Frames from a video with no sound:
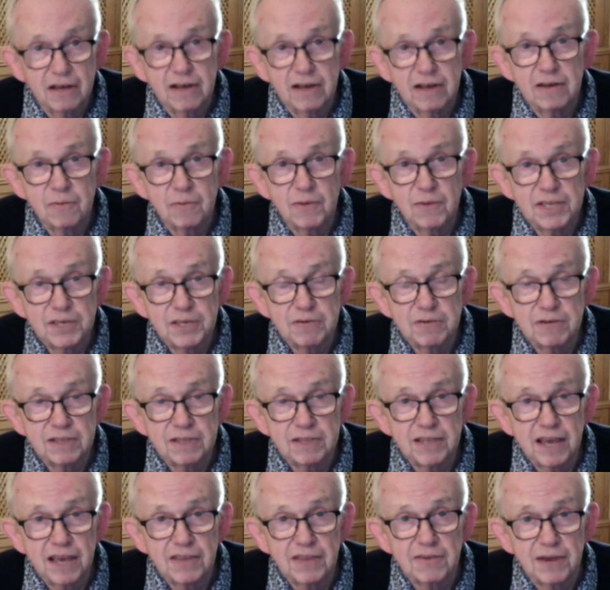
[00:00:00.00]
when you were in
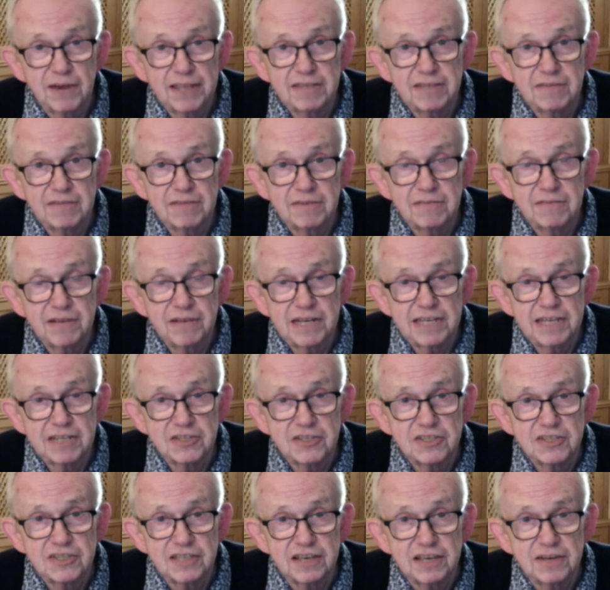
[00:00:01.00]
the other end of the village.
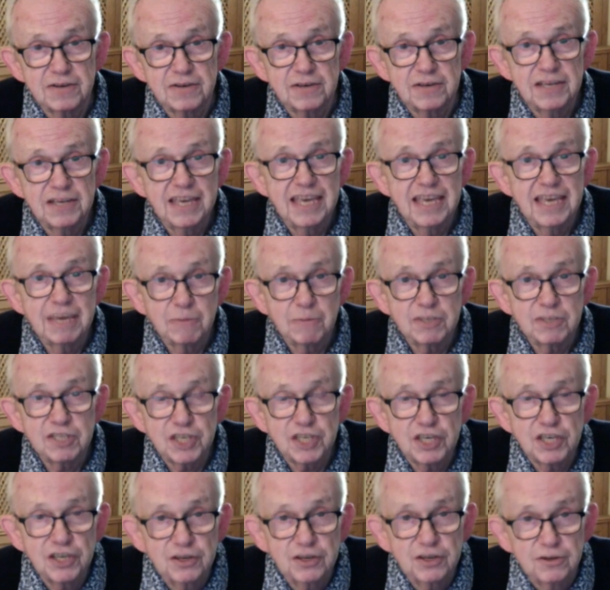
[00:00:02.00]
So it was
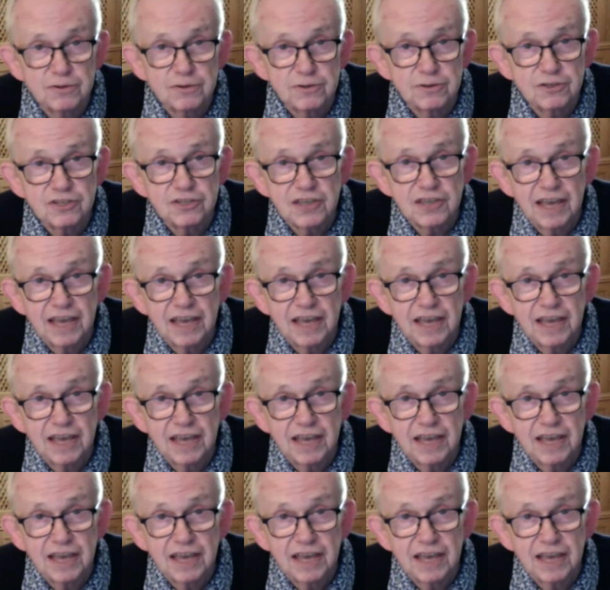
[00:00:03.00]
huge.